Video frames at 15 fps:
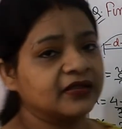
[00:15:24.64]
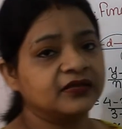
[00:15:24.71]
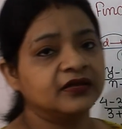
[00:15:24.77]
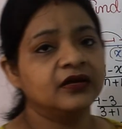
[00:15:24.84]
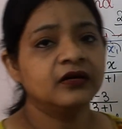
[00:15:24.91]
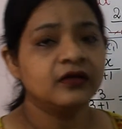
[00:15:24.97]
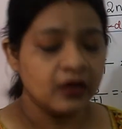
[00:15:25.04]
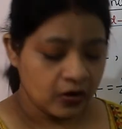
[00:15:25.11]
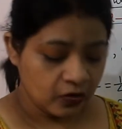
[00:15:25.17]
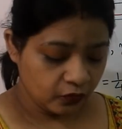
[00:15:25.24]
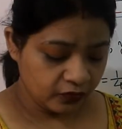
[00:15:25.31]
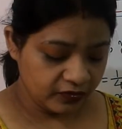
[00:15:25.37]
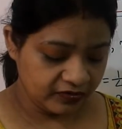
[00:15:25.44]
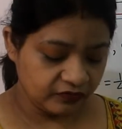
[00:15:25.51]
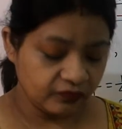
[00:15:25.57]
method
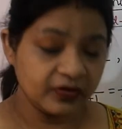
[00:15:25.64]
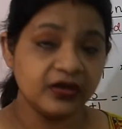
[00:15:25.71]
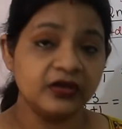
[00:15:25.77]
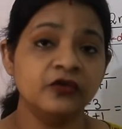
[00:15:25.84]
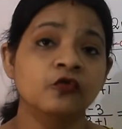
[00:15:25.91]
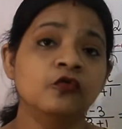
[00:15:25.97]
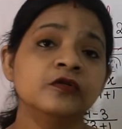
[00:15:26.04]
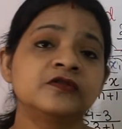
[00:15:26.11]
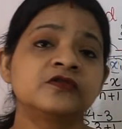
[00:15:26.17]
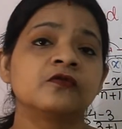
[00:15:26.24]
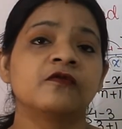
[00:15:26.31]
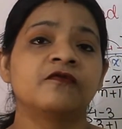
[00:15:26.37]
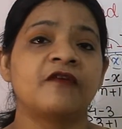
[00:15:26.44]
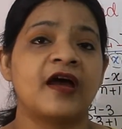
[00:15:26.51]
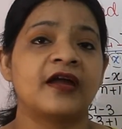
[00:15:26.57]
which we use
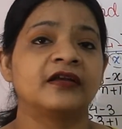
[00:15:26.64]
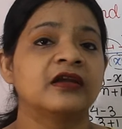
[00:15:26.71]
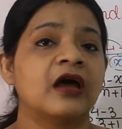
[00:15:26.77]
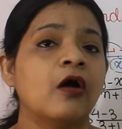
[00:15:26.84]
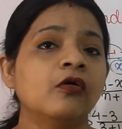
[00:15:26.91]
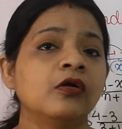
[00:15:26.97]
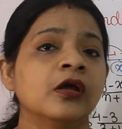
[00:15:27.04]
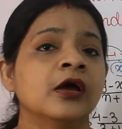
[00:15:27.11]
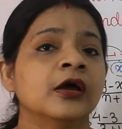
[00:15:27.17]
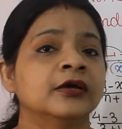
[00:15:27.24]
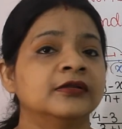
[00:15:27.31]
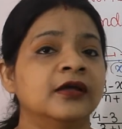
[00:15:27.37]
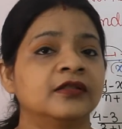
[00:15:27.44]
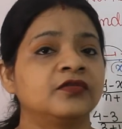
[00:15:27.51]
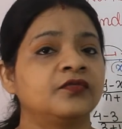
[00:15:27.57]
to find out
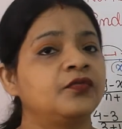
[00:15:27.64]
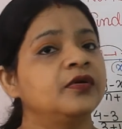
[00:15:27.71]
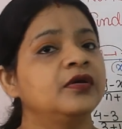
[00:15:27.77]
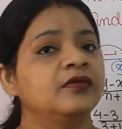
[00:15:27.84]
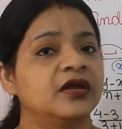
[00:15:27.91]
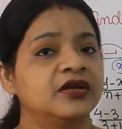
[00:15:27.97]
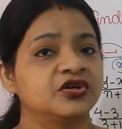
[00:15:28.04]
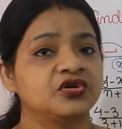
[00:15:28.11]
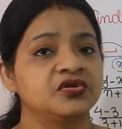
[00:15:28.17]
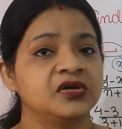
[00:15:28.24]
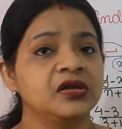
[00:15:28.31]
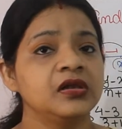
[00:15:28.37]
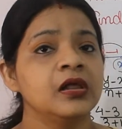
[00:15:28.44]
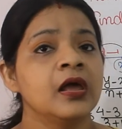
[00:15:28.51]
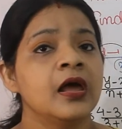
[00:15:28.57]
the 3
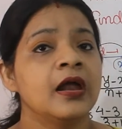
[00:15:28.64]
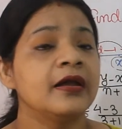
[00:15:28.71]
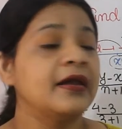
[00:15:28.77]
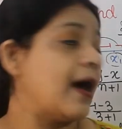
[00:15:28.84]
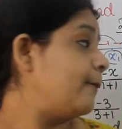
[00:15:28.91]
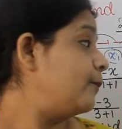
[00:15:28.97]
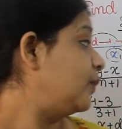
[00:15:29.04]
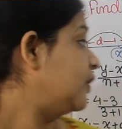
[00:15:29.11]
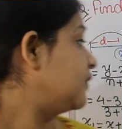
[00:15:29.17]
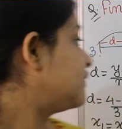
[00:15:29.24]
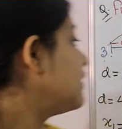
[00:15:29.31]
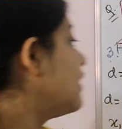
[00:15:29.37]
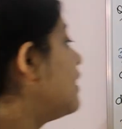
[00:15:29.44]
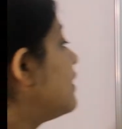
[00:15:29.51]
rational numbers.